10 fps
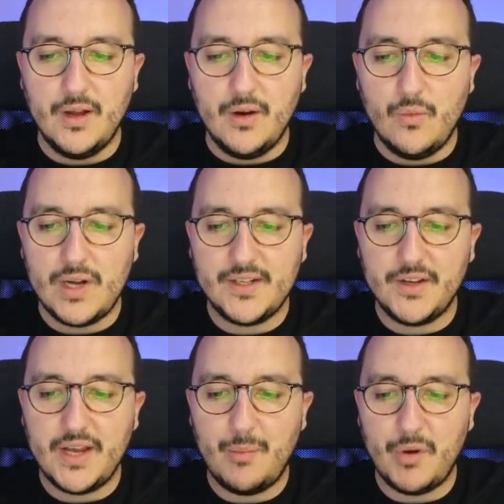what's
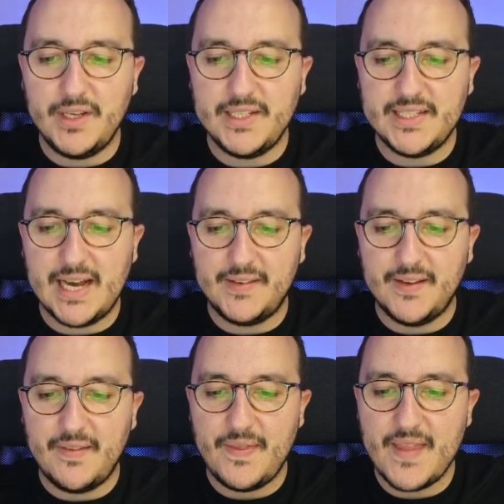going to happen is that
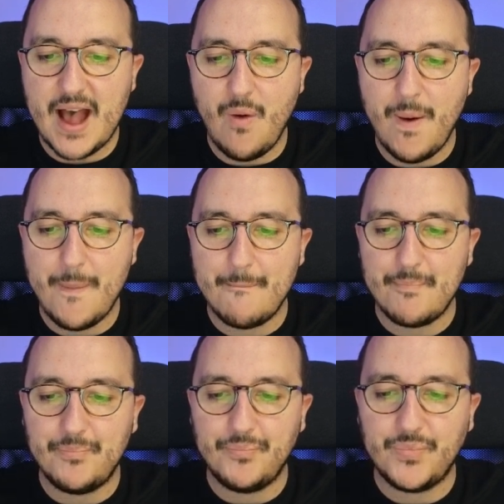now
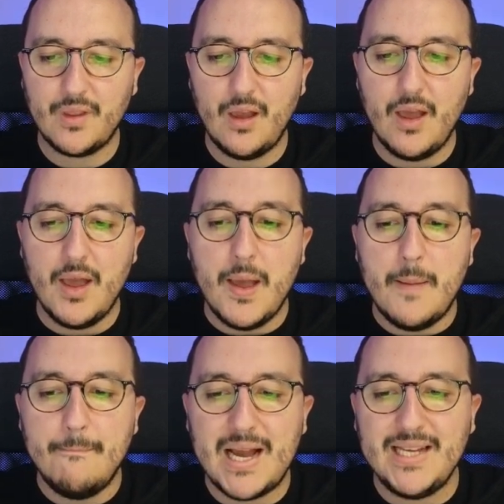
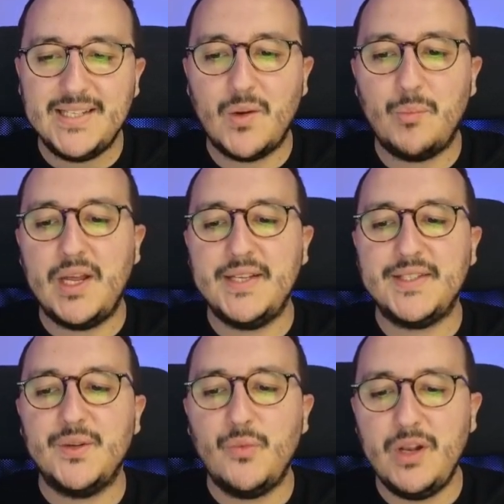my
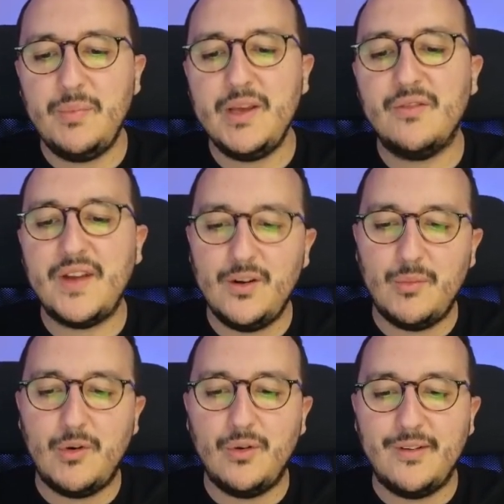template will be
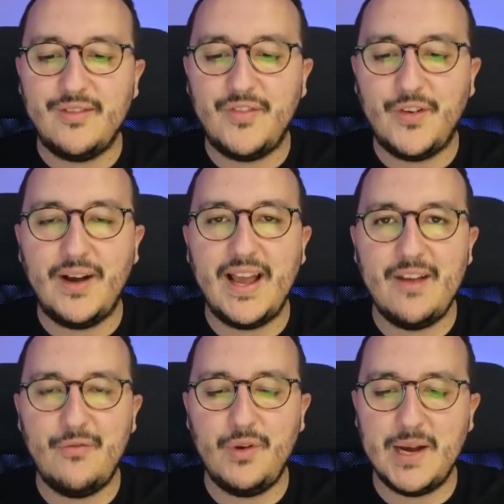available for
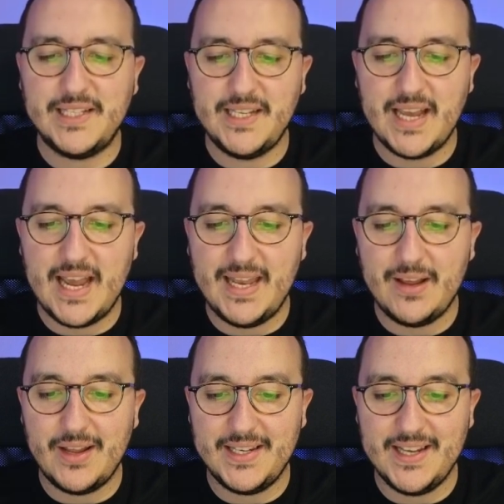everybody.
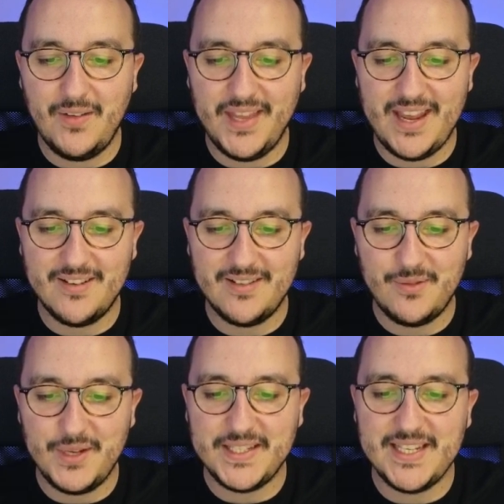And down here,
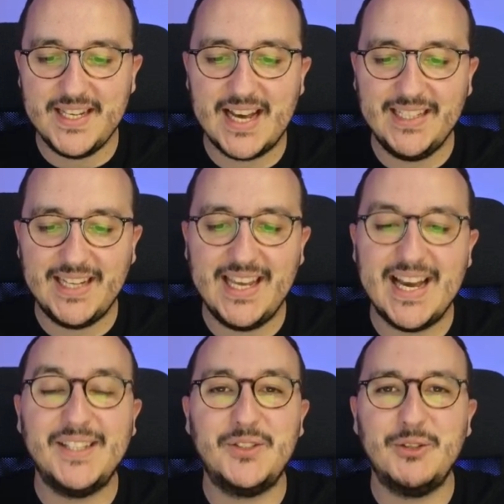we see that I
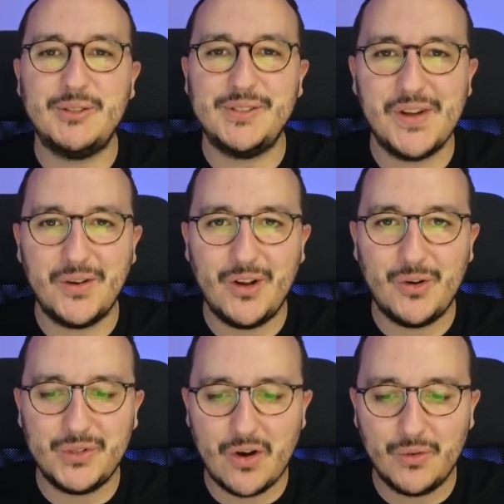got the
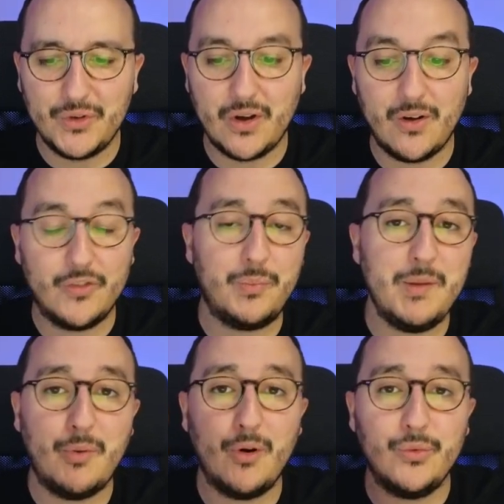download count of
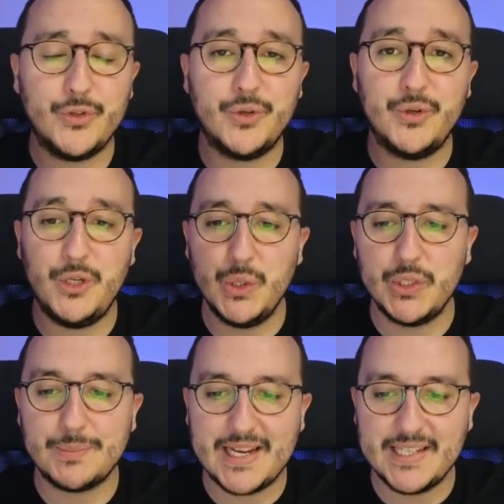people who's going to use my